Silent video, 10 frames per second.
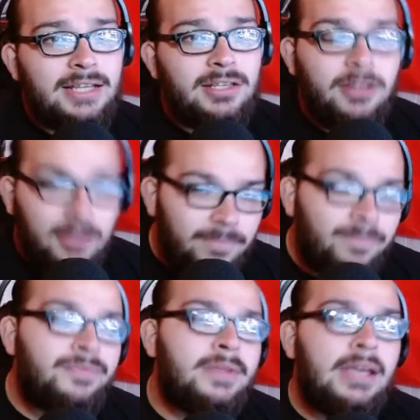look,
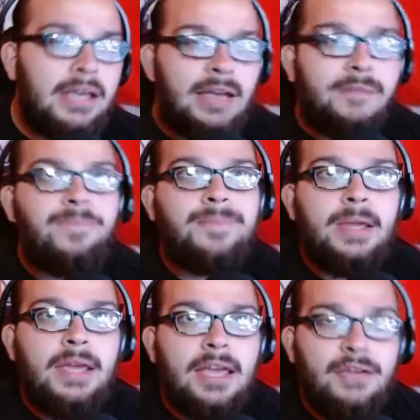
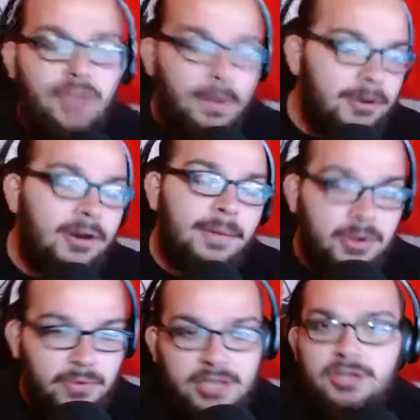if
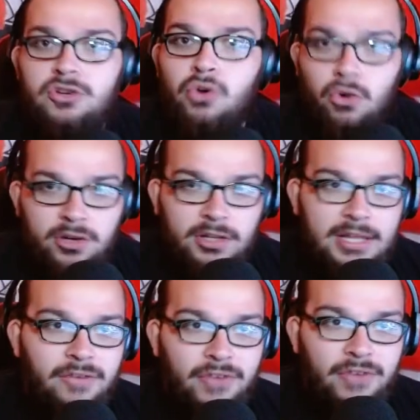WWE did
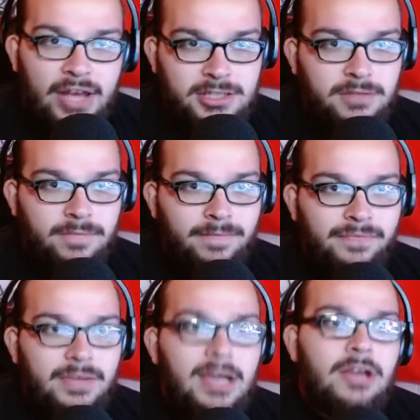quarterly events,
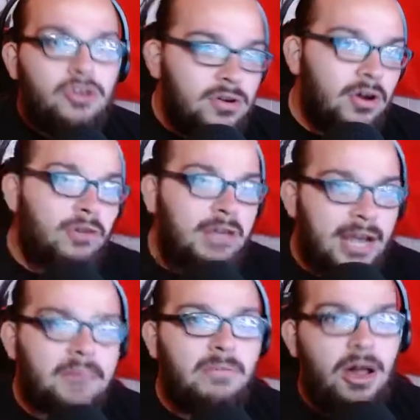you know
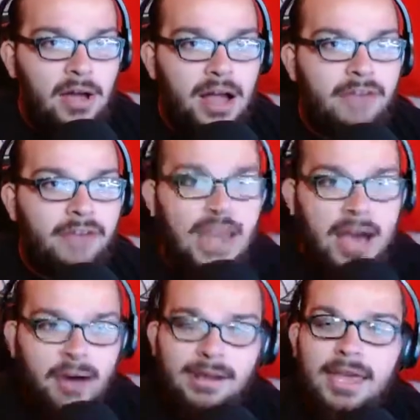damn well every
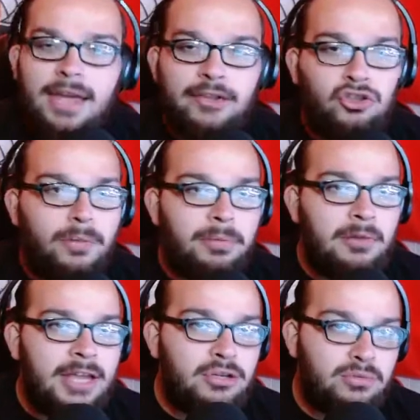now and again
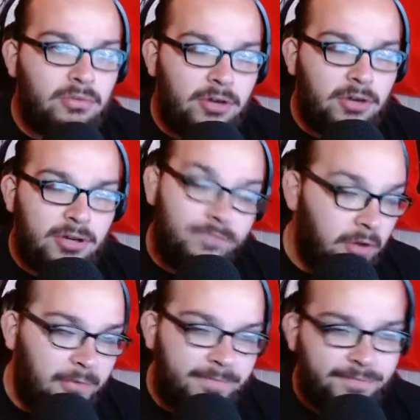Triple H would,
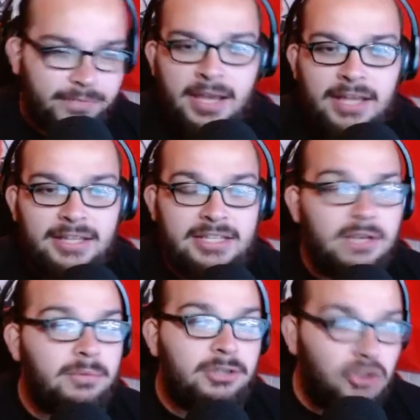well, at least
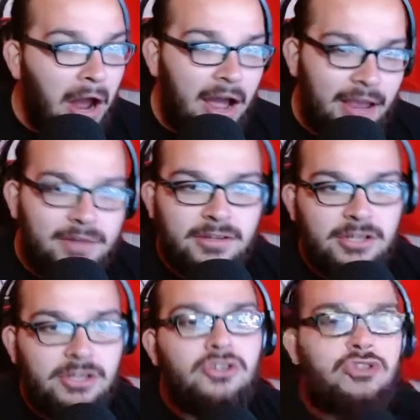he would try
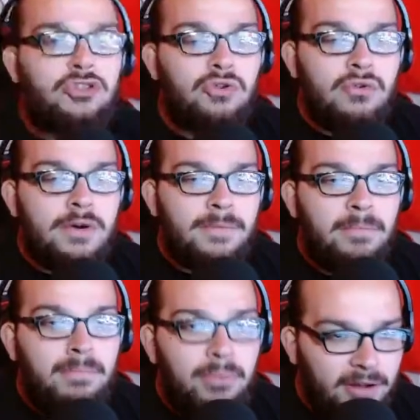to
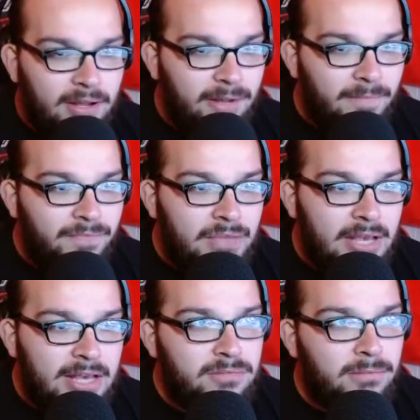book
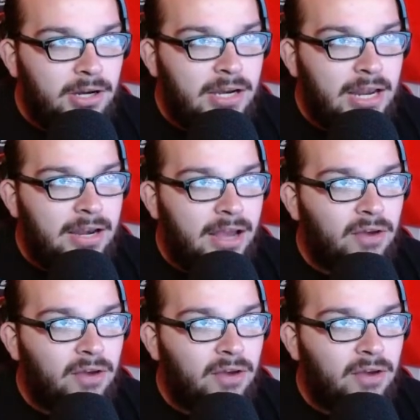his Monday Night